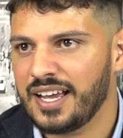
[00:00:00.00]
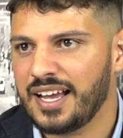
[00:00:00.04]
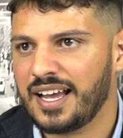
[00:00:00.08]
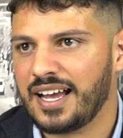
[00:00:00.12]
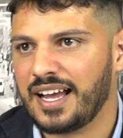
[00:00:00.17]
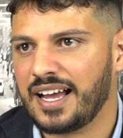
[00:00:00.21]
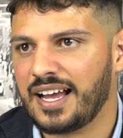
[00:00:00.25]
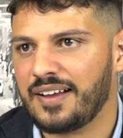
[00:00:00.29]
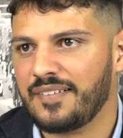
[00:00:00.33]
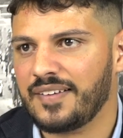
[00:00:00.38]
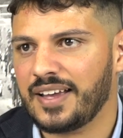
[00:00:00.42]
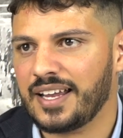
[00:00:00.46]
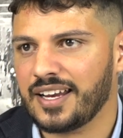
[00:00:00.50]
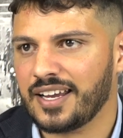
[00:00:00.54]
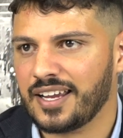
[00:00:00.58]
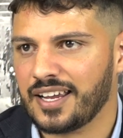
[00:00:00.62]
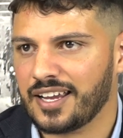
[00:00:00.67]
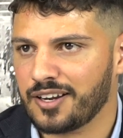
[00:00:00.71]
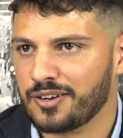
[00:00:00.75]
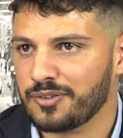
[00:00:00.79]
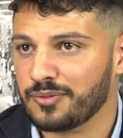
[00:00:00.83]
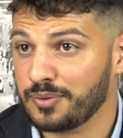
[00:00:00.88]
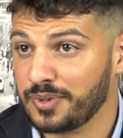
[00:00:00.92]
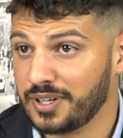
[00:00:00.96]
and
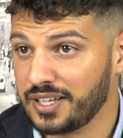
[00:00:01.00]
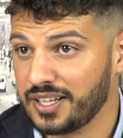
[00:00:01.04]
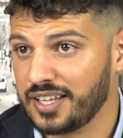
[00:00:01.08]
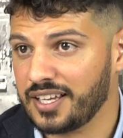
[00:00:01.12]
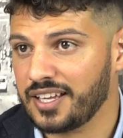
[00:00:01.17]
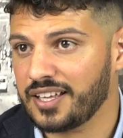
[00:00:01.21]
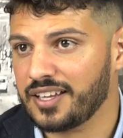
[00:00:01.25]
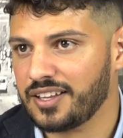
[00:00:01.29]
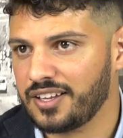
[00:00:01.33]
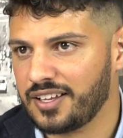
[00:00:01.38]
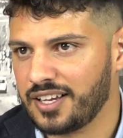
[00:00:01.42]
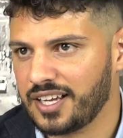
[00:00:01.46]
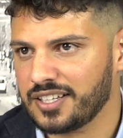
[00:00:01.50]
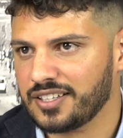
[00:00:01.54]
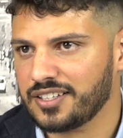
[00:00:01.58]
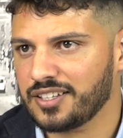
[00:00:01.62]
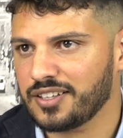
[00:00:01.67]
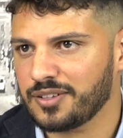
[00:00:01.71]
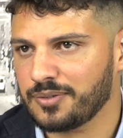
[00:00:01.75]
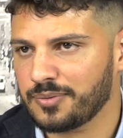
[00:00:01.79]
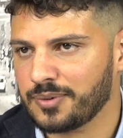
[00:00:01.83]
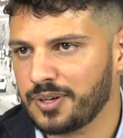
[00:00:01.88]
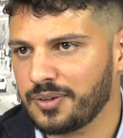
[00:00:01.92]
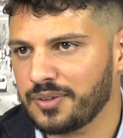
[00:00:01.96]
again, really aligned to
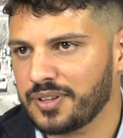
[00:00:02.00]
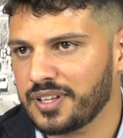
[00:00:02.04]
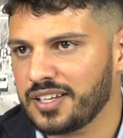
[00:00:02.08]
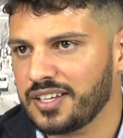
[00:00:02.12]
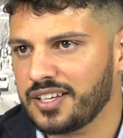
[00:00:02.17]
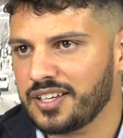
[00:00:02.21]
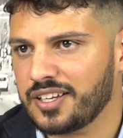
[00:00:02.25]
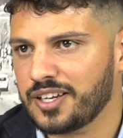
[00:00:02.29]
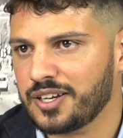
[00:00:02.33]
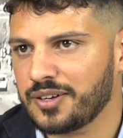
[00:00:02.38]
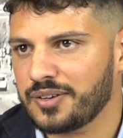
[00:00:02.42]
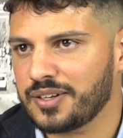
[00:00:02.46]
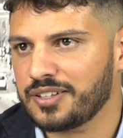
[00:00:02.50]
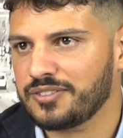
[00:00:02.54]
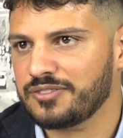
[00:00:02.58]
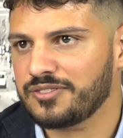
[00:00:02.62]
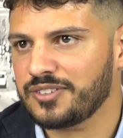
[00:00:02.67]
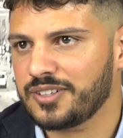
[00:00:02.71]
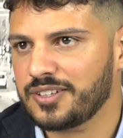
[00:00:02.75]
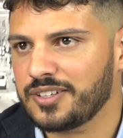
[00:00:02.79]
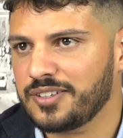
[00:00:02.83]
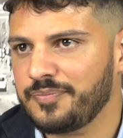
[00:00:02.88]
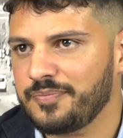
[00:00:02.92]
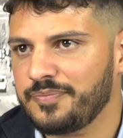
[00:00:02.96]
the role that you're going
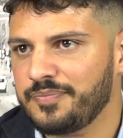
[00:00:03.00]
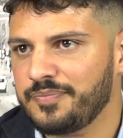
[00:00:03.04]
for.